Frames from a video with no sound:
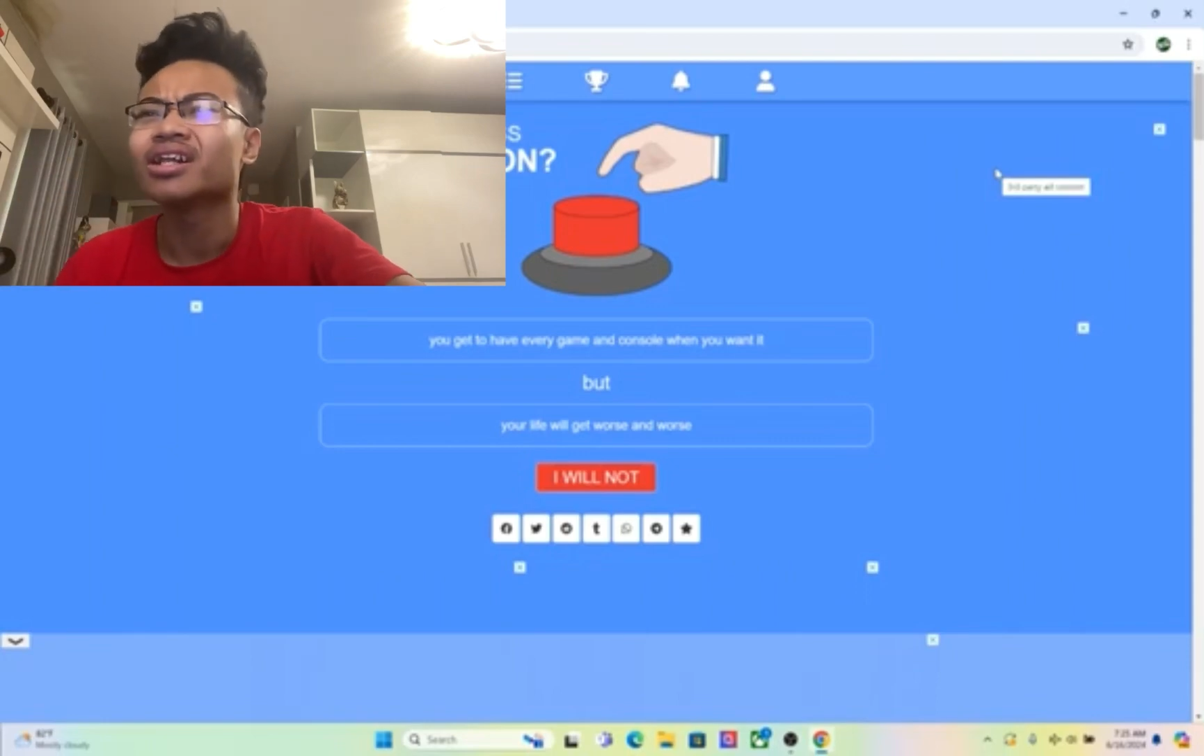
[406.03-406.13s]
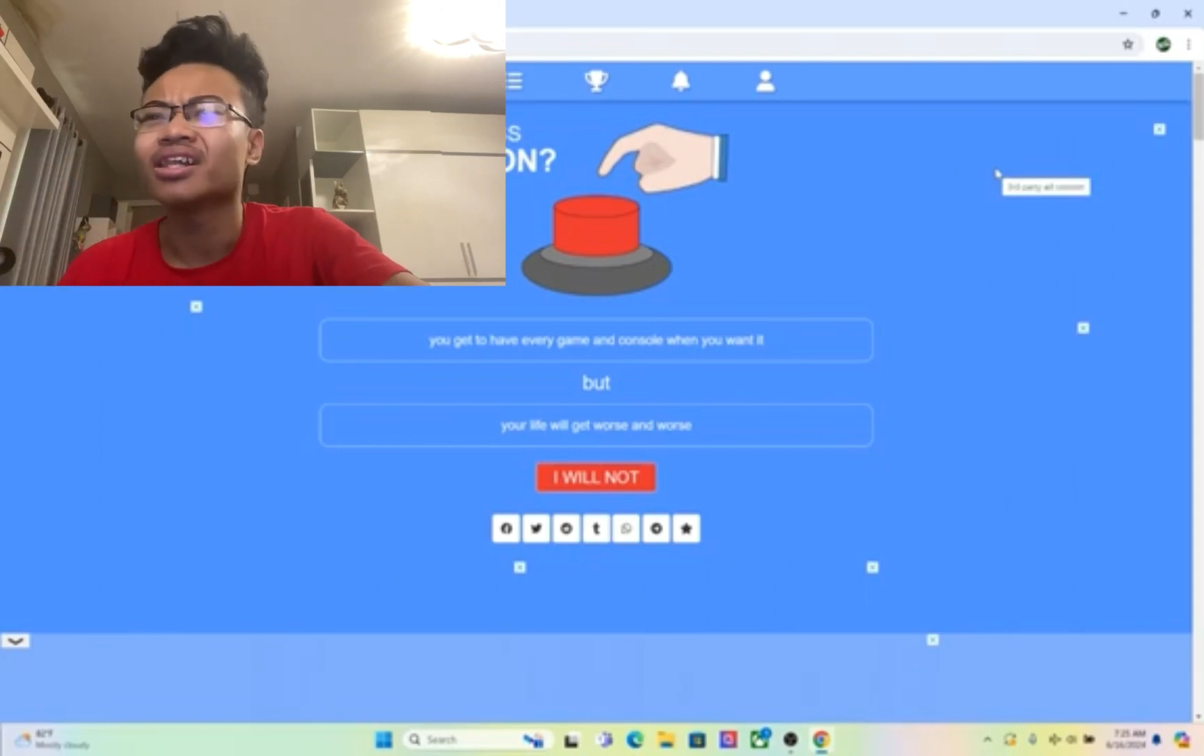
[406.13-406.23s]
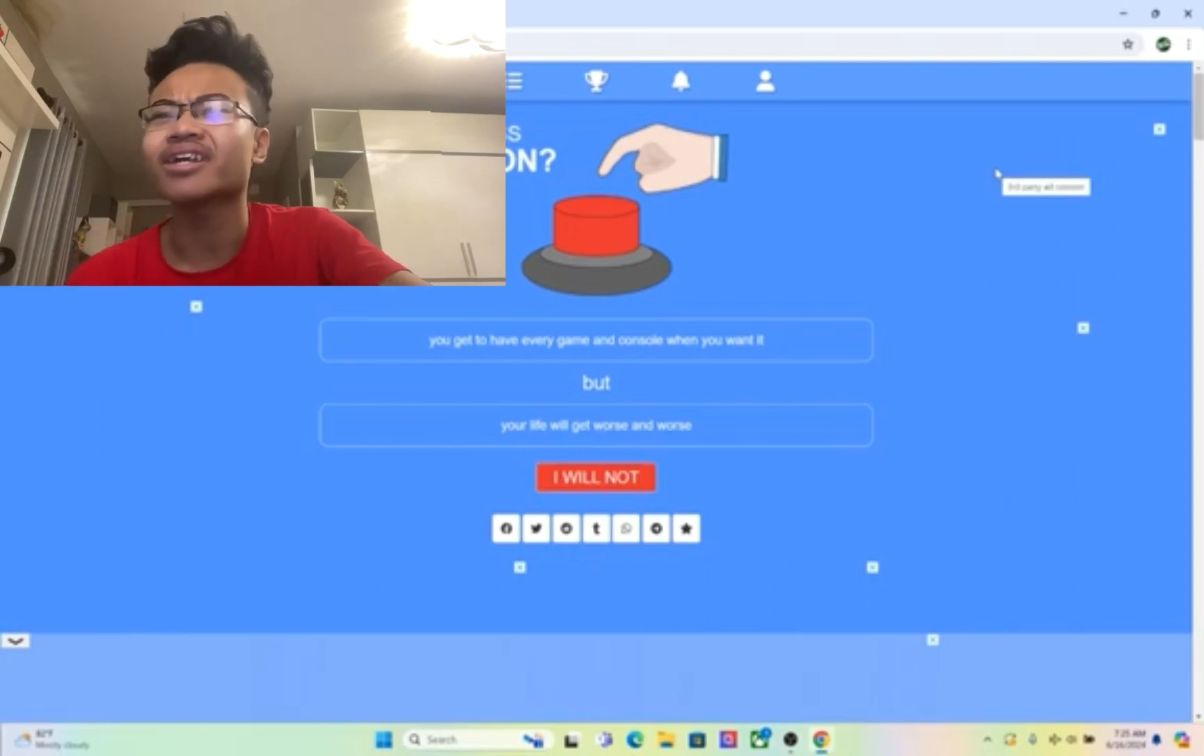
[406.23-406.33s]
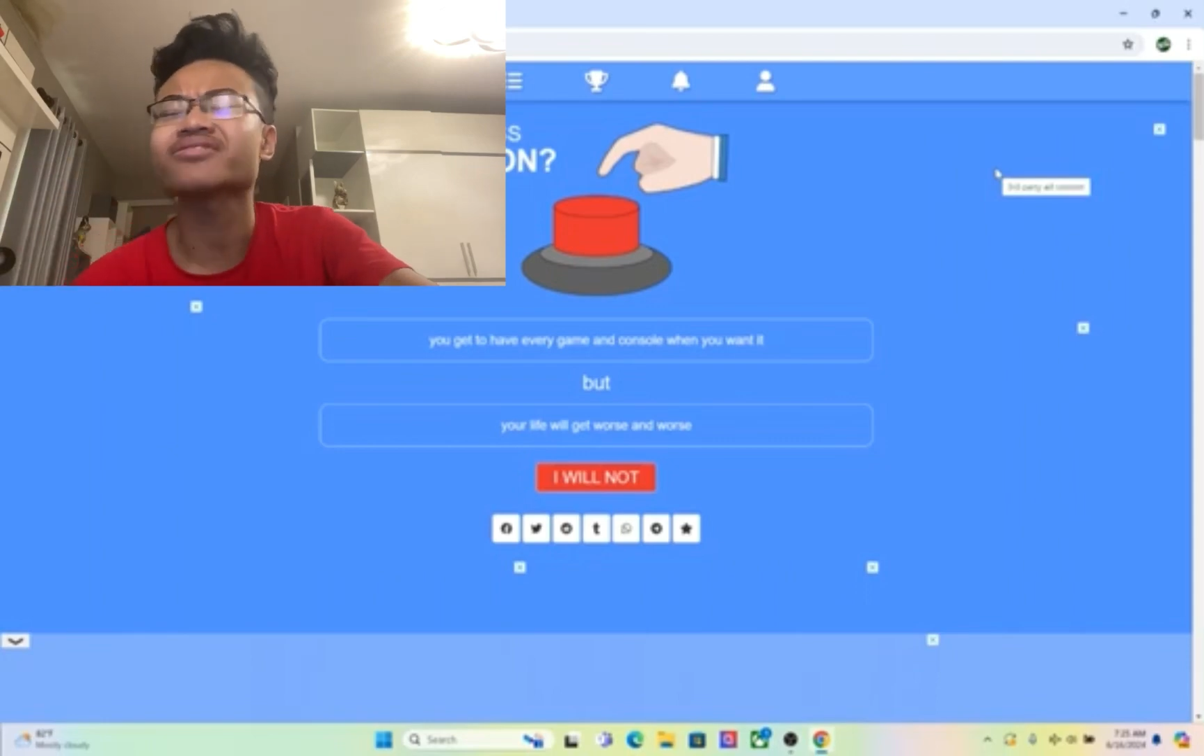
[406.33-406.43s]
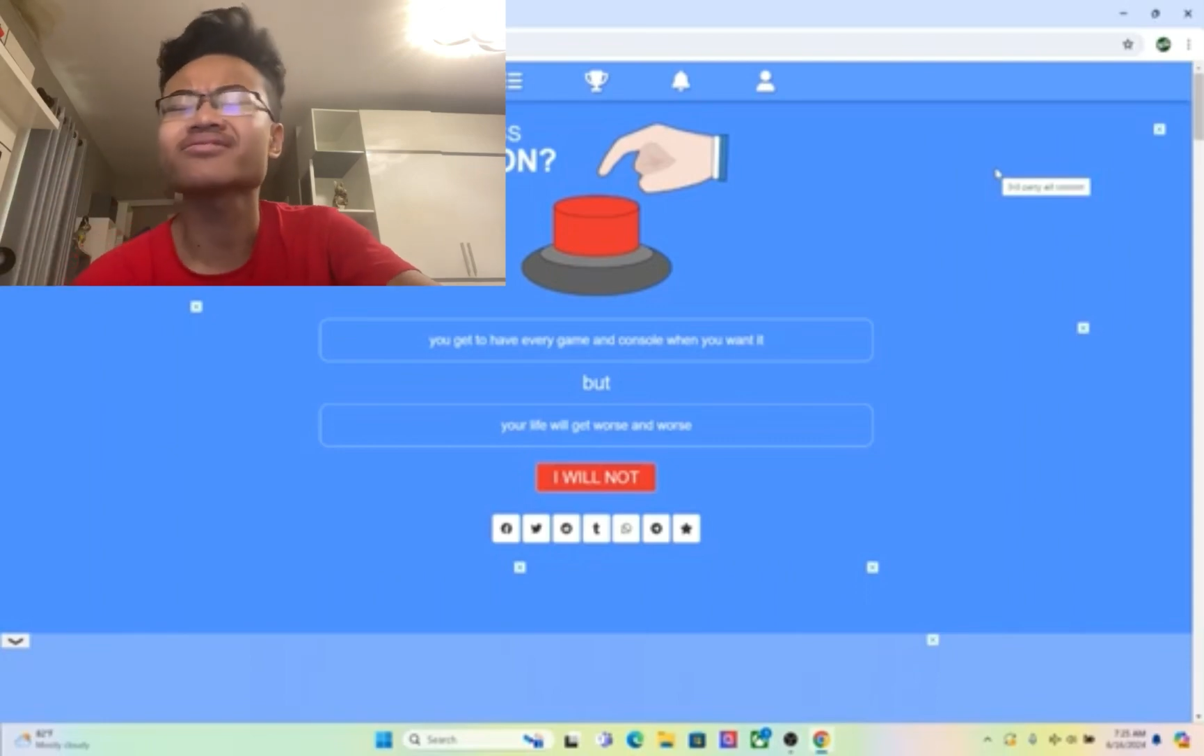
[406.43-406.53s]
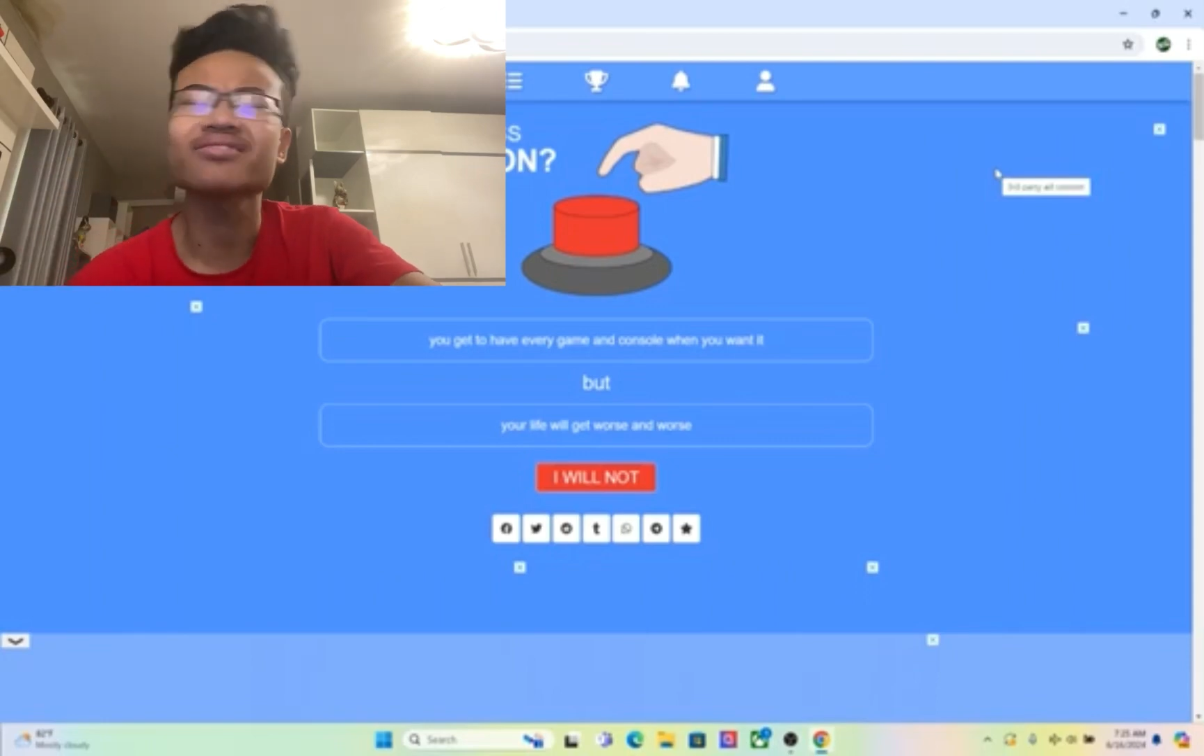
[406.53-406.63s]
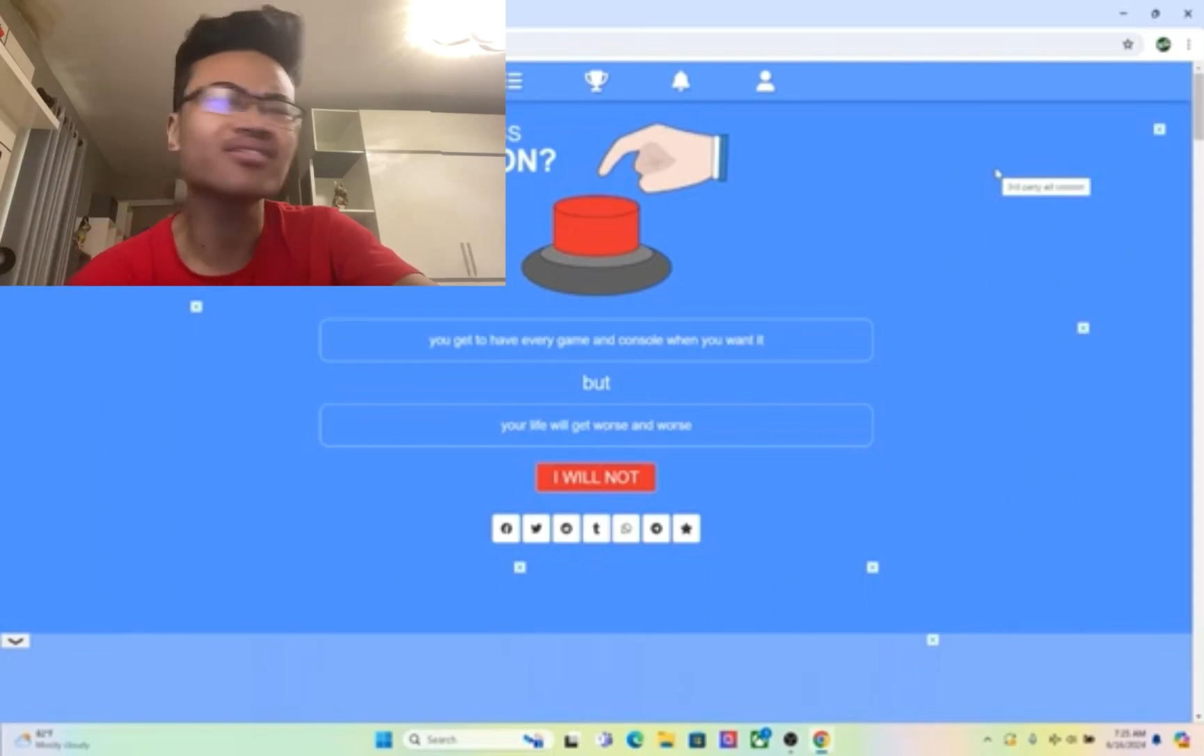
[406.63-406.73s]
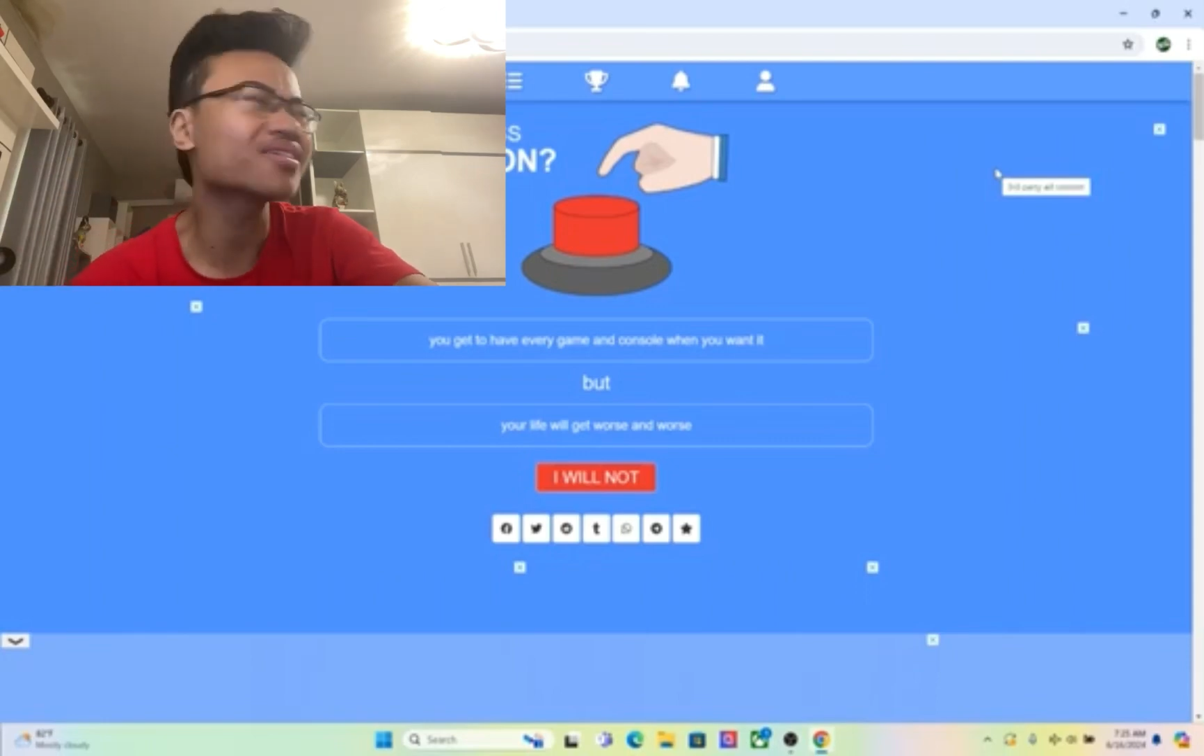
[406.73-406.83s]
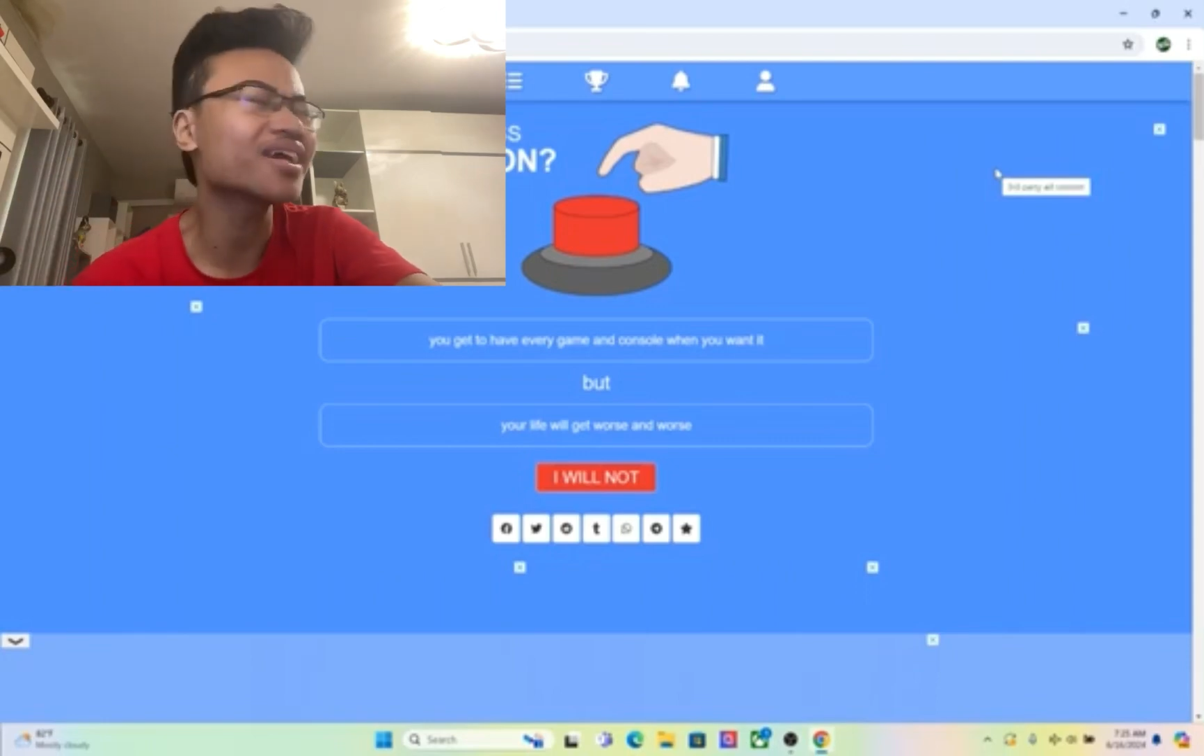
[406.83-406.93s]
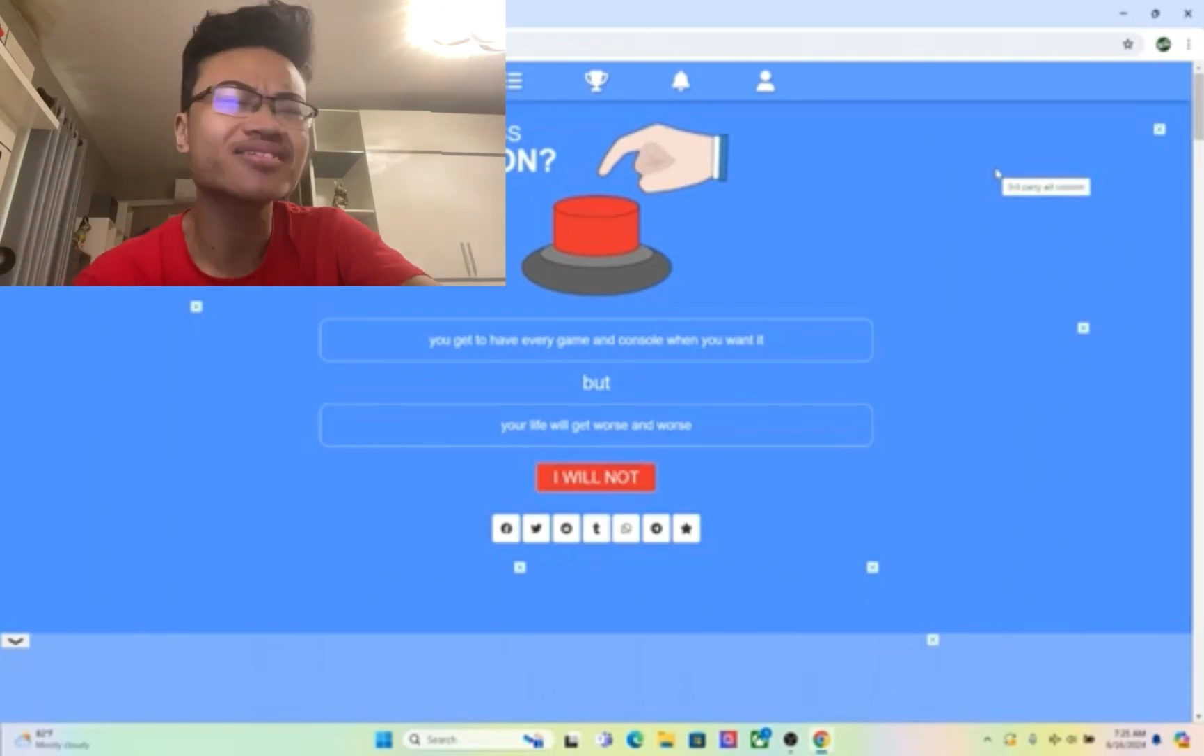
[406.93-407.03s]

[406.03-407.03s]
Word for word: like it's like